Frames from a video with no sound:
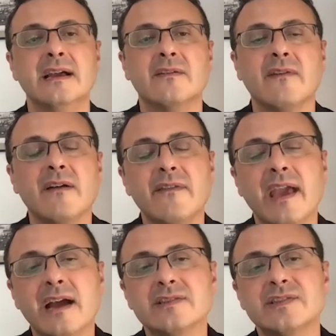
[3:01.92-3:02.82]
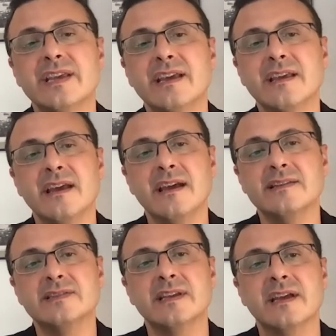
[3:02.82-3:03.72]
What we are seeing
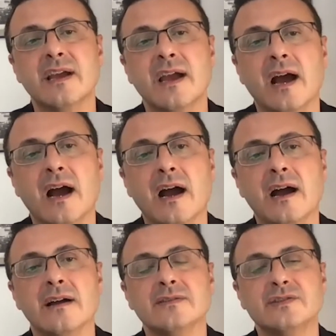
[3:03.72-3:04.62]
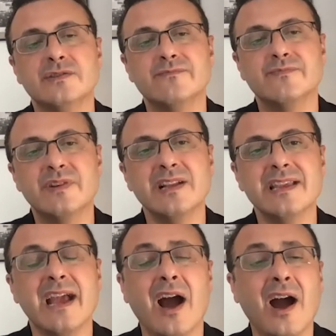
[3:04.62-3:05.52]
is
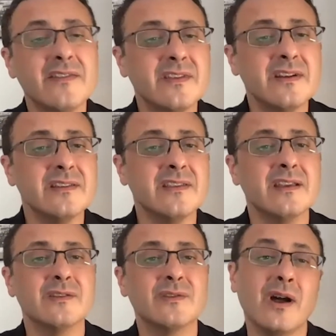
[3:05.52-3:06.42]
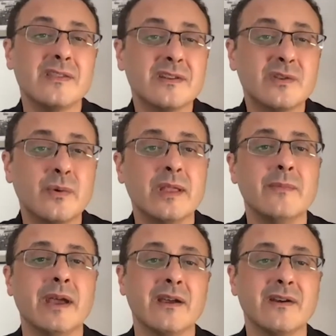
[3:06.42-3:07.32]
really 100 to 120
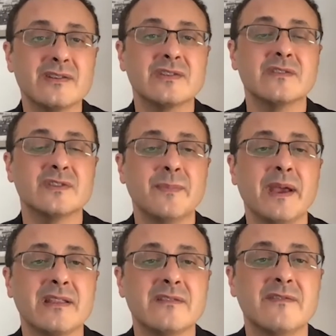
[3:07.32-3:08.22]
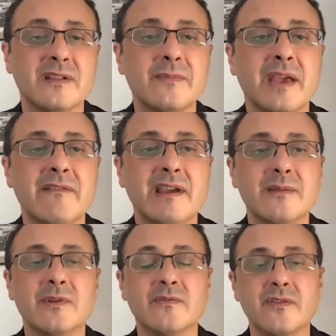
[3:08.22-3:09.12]
megahertz of spectrum will be
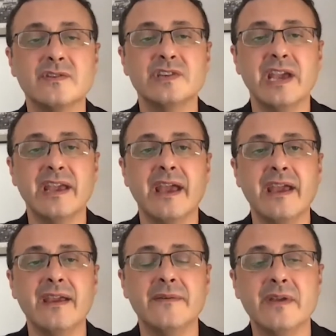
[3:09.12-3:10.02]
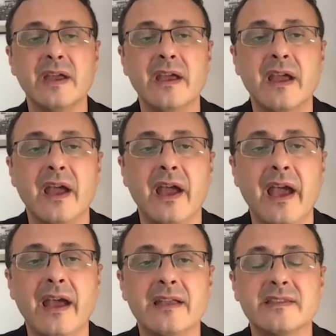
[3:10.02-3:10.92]
available for GAA.
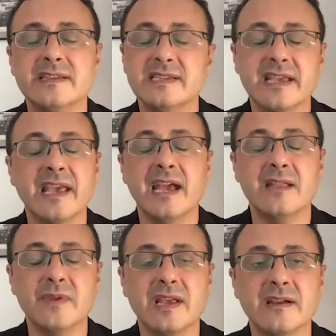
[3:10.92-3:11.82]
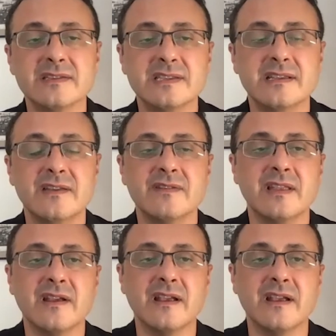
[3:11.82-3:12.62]
And this is again because even an